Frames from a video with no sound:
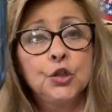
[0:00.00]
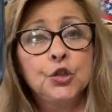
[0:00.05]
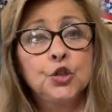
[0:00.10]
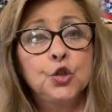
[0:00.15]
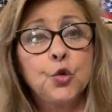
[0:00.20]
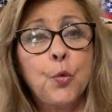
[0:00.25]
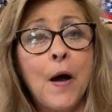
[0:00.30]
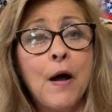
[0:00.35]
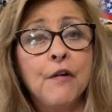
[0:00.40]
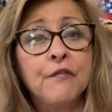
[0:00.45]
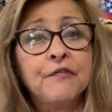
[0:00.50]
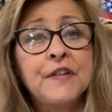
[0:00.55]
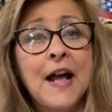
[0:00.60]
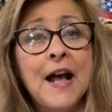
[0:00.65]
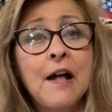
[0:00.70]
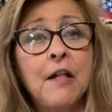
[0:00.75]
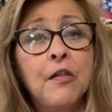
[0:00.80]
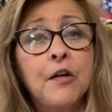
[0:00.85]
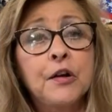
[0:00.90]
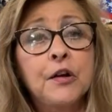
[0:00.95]

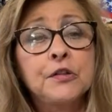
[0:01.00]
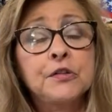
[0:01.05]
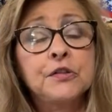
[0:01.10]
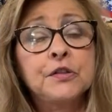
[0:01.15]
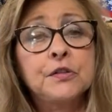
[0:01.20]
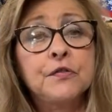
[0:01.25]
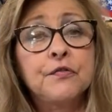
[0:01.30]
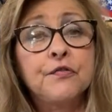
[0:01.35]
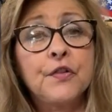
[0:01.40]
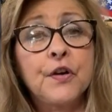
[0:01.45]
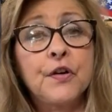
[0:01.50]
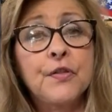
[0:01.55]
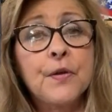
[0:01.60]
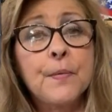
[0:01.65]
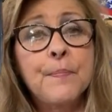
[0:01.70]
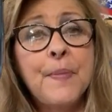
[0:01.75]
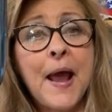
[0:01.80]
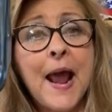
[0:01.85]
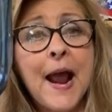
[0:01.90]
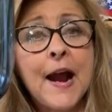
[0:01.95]
$12 for the
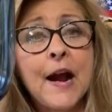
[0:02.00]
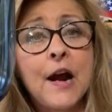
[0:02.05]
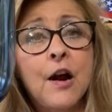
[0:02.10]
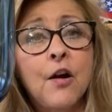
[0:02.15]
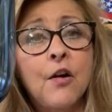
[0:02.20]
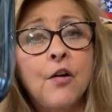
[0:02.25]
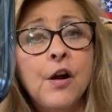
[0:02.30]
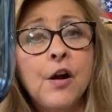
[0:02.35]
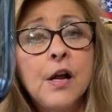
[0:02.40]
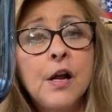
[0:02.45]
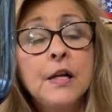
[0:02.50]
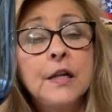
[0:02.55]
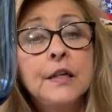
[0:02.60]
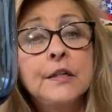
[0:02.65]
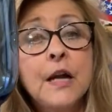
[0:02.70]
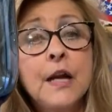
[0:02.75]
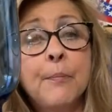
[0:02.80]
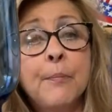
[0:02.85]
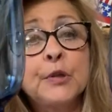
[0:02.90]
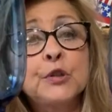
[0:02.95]
pair,
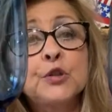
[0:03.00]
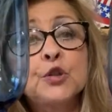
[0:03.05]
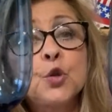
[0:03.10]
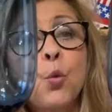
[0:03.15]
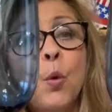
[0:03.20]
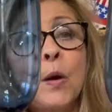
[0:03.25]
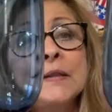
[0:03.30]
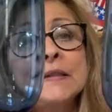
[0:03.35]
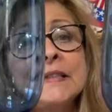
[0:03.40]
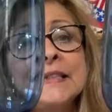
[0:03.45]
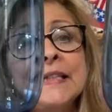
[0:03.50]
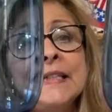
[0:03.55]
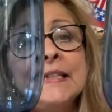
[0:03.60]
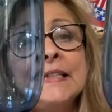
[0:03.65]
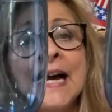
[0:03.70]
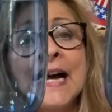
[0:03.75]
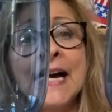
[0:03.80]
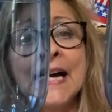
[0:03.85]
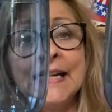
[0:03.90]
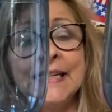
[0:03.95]
number
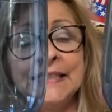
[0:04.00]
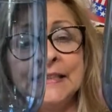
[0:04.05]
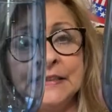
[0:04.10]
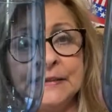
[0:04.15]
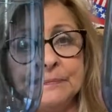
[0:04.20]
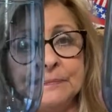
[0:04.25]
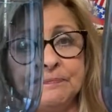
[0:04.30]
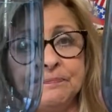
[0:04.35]
29.